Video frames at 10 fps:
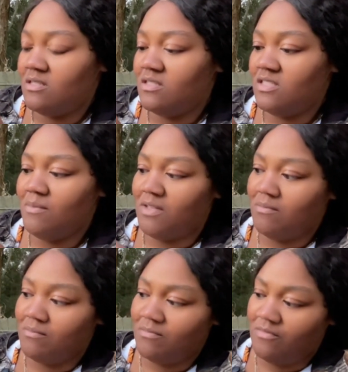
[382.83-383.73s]
Something,
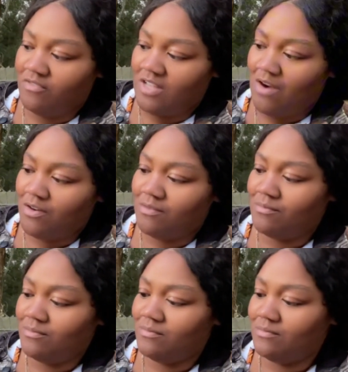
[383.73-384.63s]
flower,
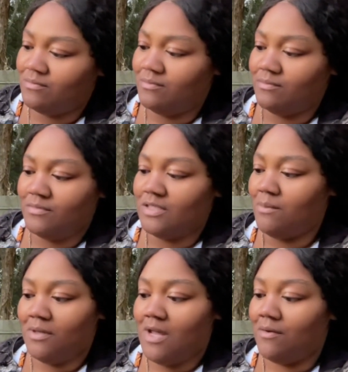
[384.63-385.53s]

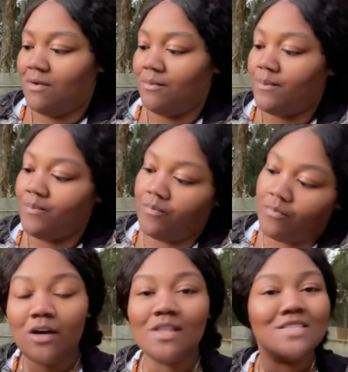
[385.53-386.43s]
something, I don't know.
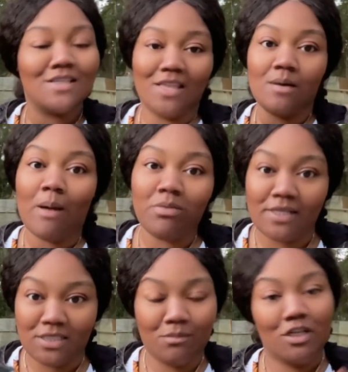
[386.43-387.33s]
So that's a good thing about
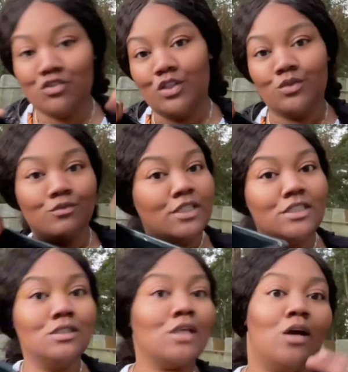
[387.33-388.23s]
planting because you can
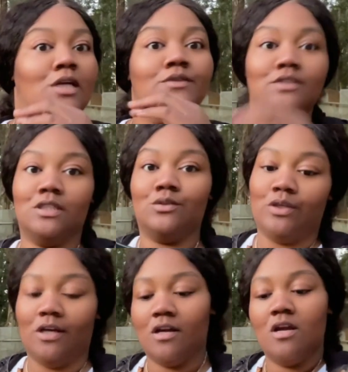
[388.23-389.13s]
recycle every single
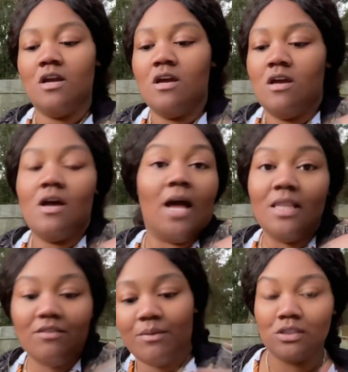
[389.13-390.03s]
year. I
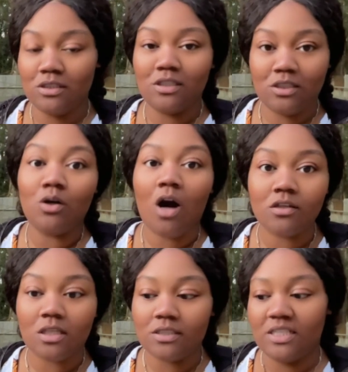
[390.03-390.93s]
love it. It's a little
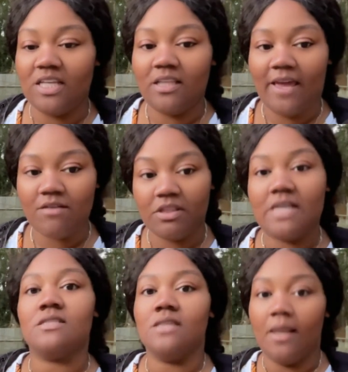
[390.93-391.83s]
costly to get like everything
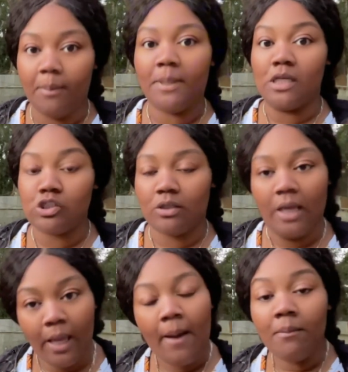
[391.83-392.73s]
set up initially.
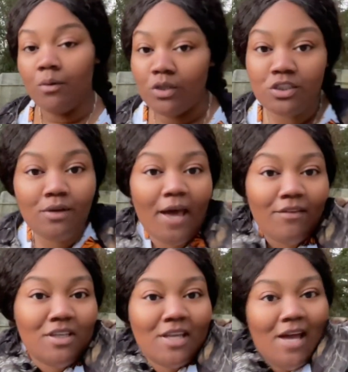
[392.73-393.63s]
But once you have
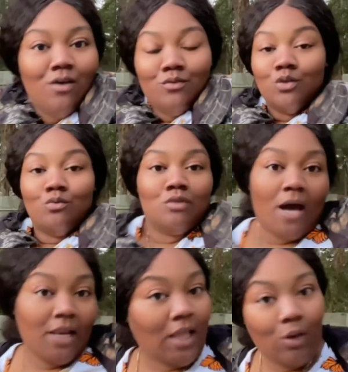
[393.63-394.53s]
it down, you got
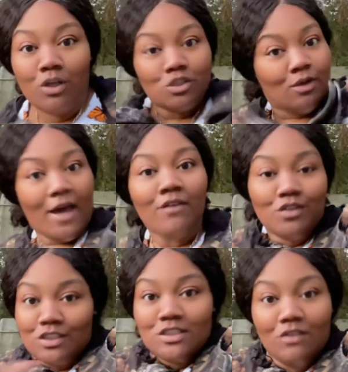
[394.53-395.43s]
it. Like once you have your
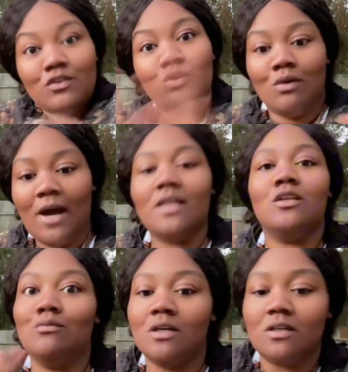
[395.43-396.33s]
stuff, you got it. You're
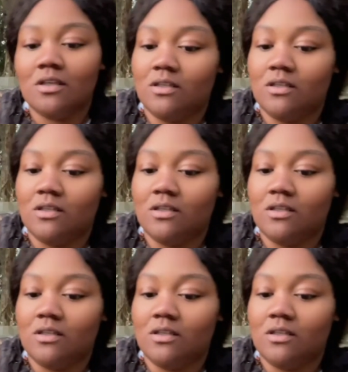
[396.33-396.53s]
good. You